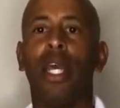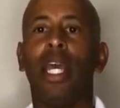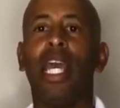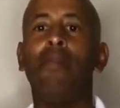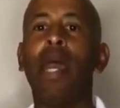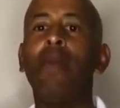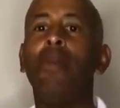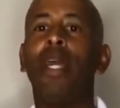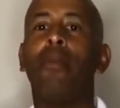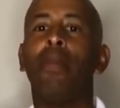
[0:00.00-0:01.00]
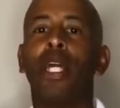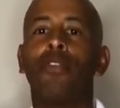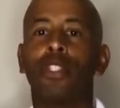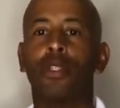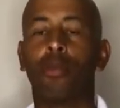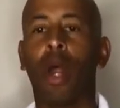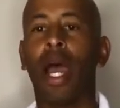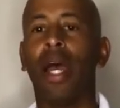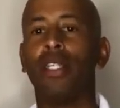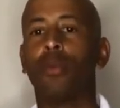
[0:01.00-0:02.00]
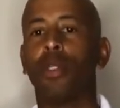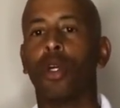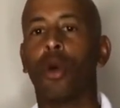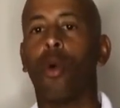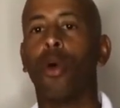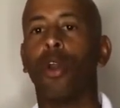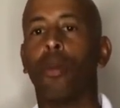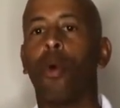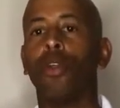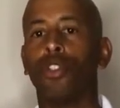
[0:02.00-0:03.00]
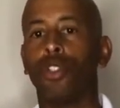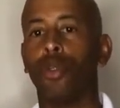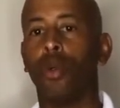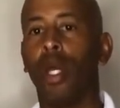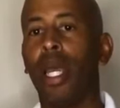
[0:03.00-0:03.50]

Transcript: it may be a bit of a surprise when the court appoints you